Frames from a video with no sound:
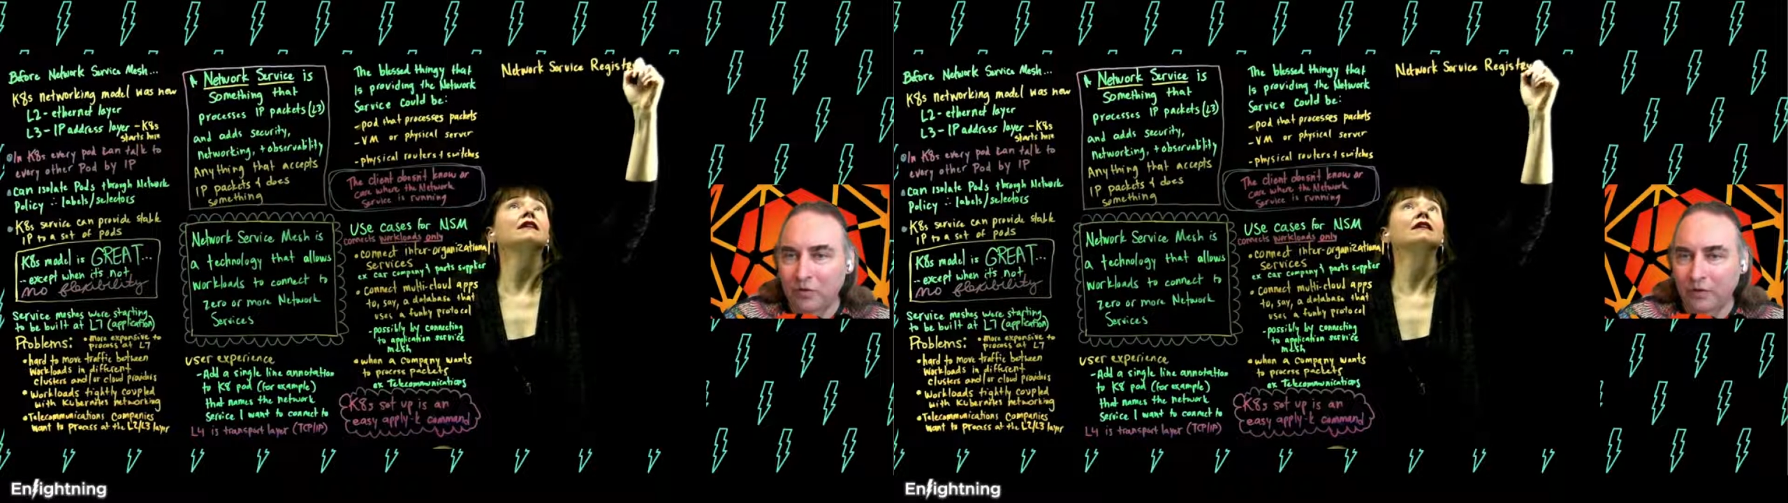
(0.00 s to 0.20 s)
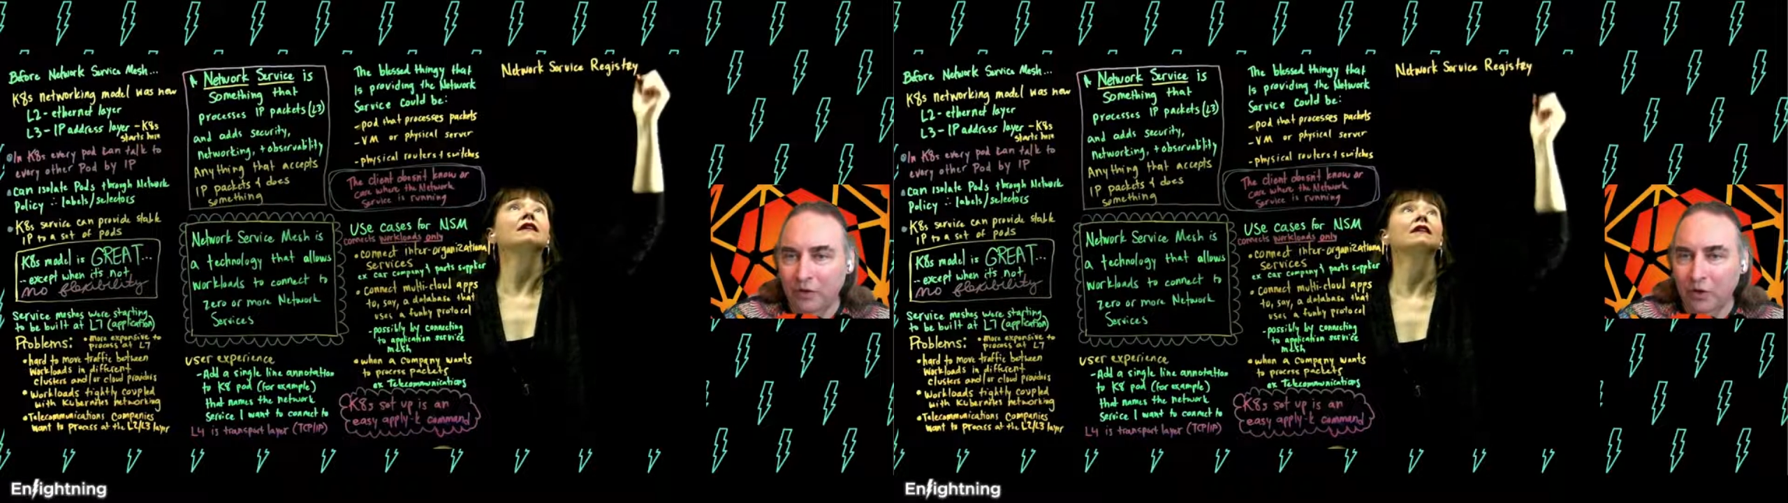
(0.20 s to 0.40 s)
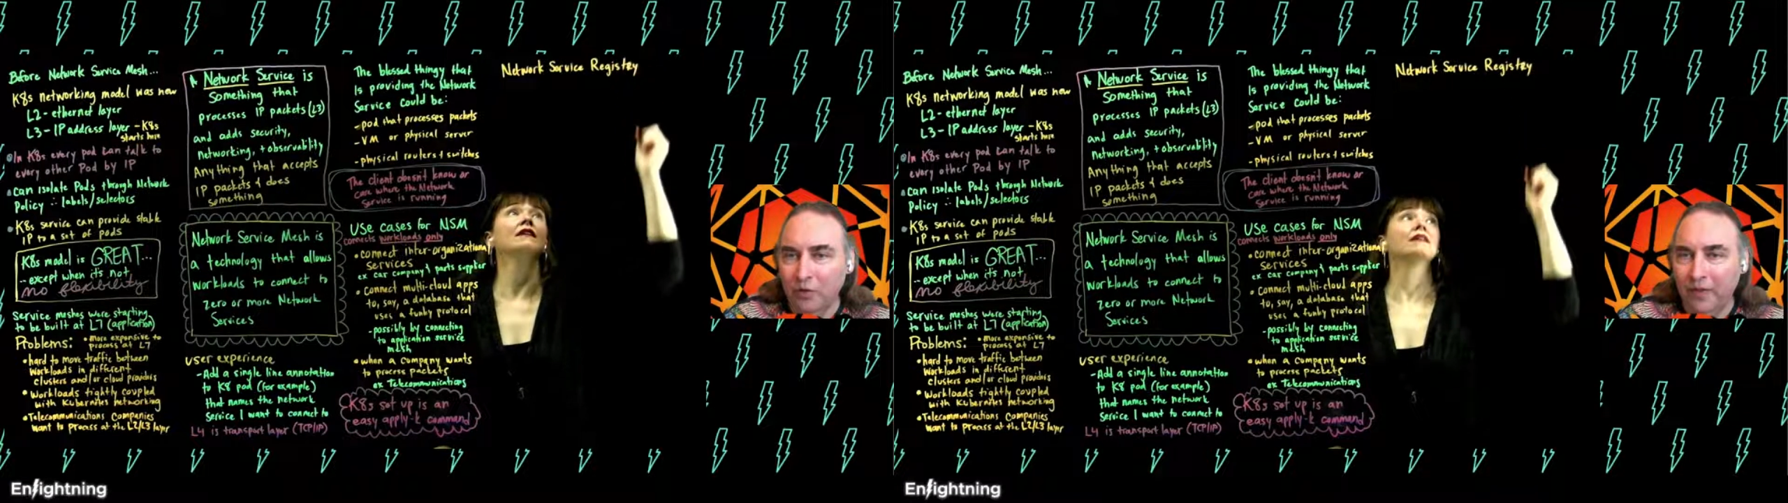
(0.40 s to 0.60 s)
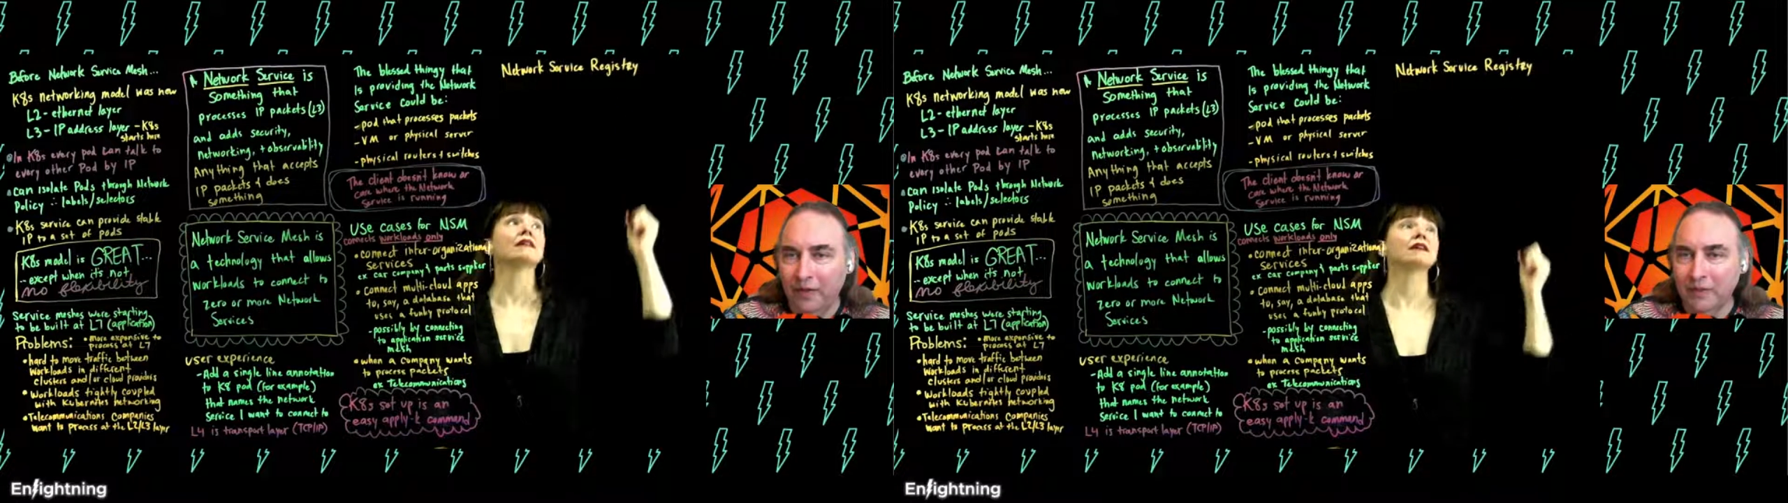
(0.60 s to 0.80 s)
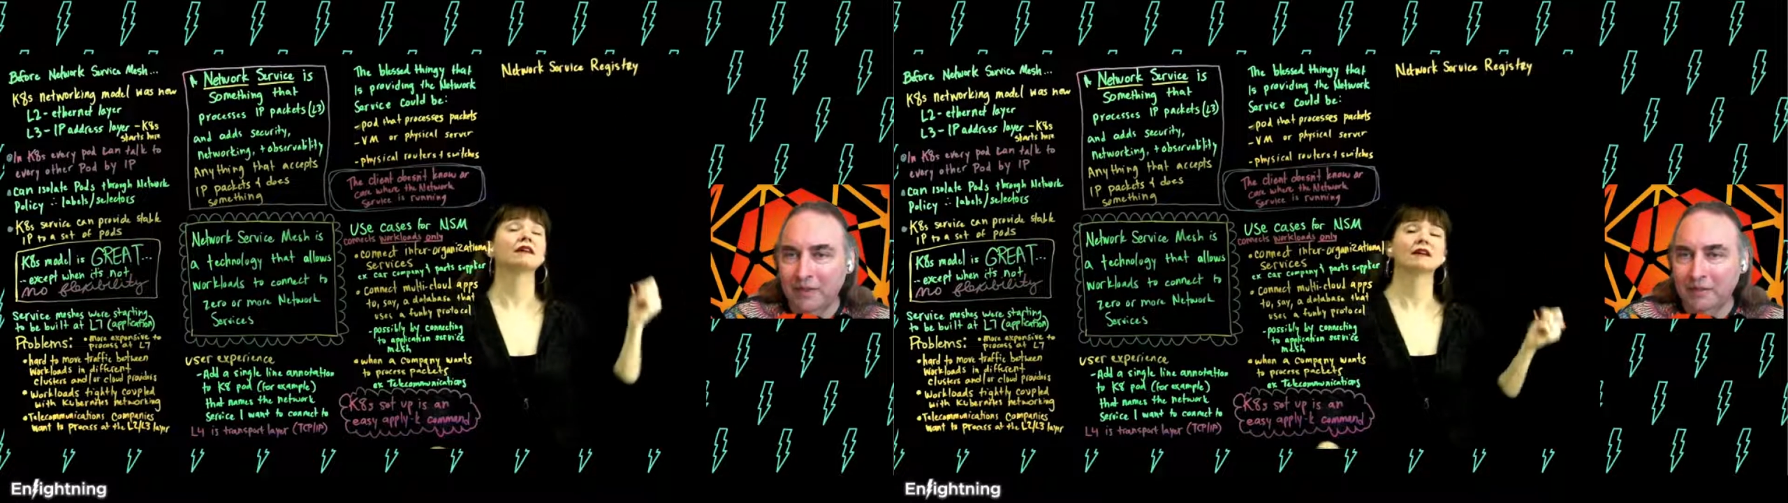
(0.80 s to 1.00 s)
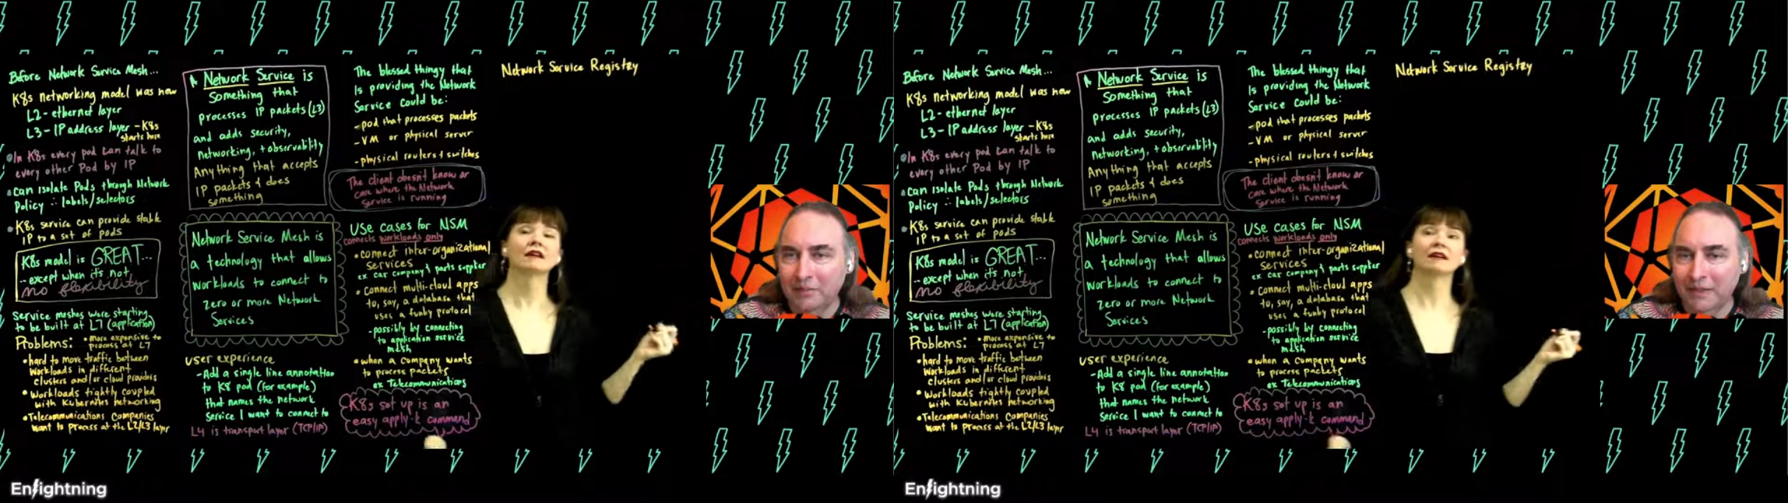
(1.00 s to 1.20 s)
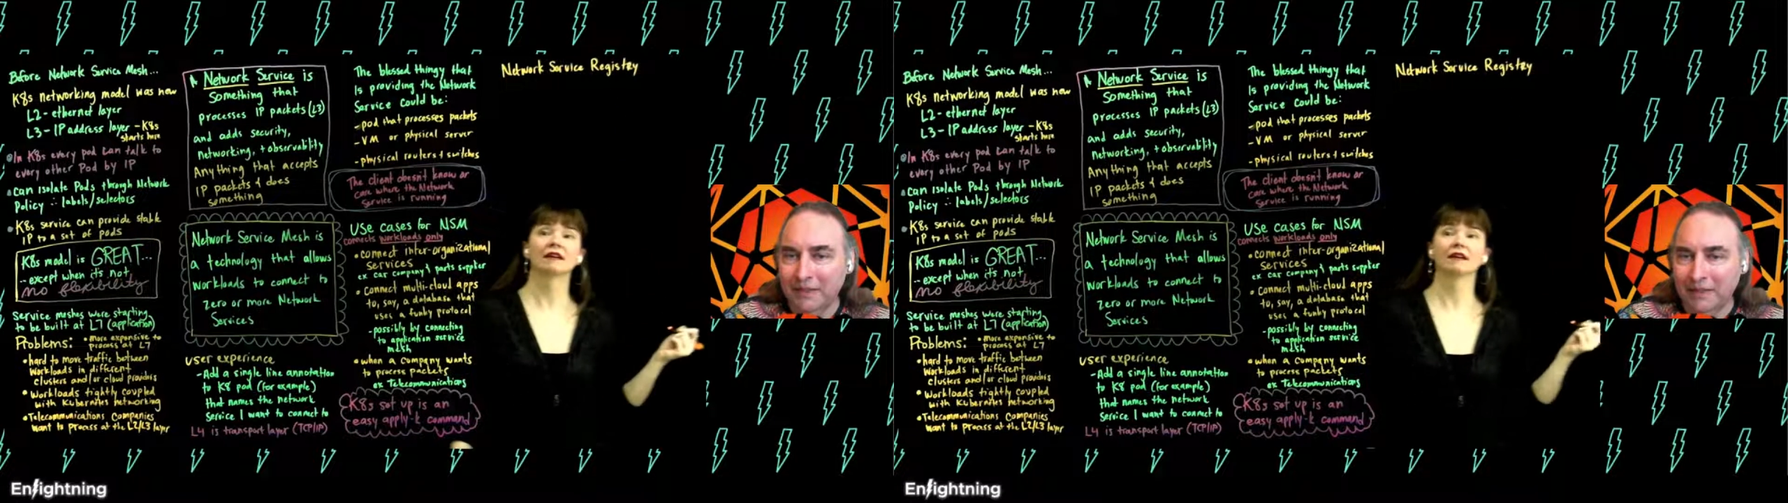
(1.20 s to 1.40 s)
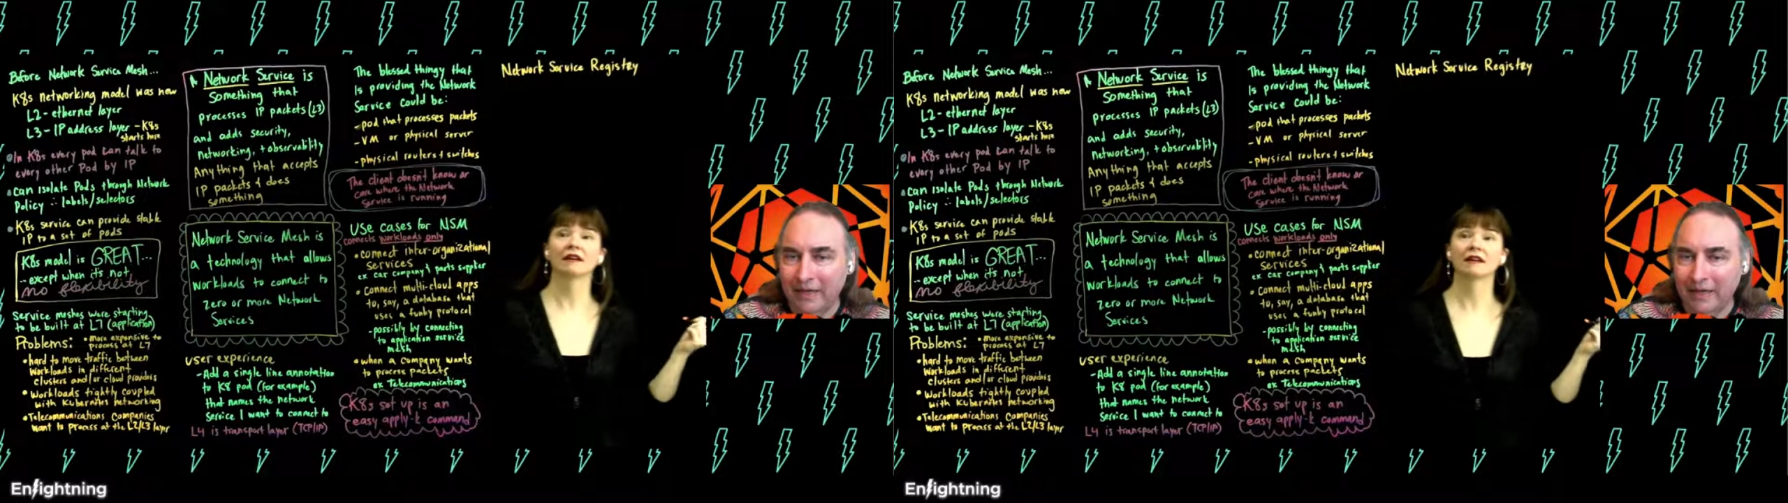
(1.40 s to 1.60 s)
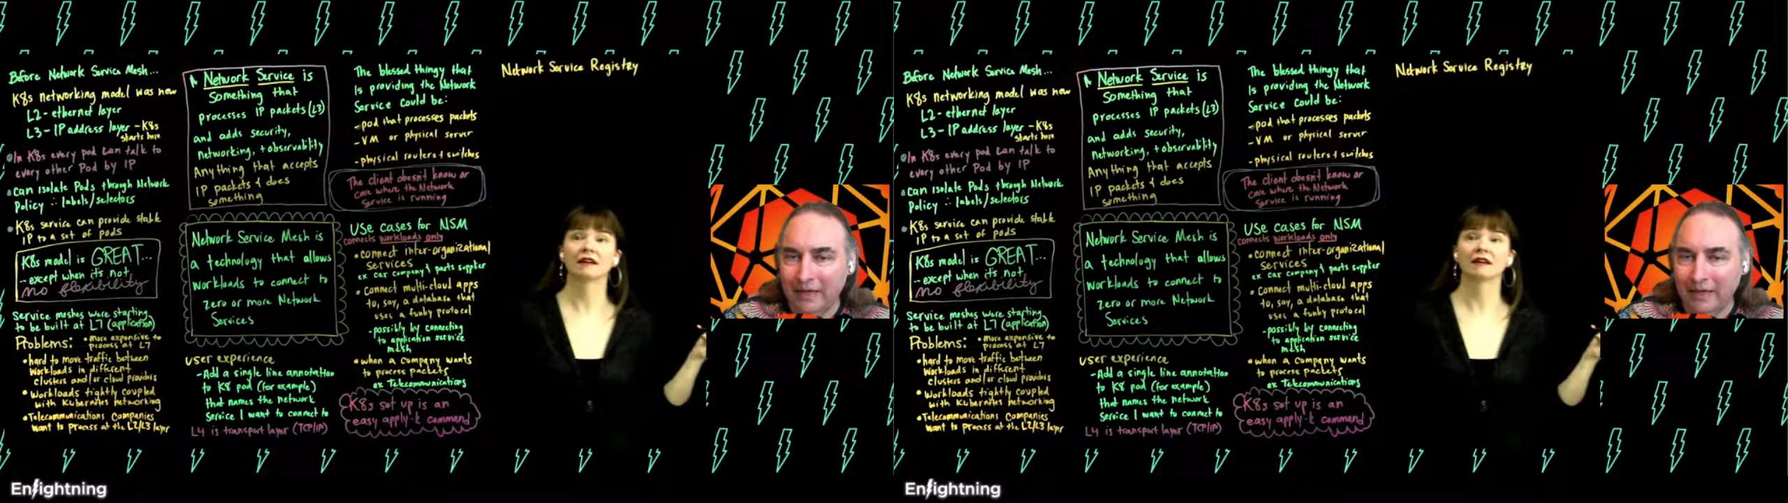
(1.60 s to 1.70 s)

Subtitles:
would simply say,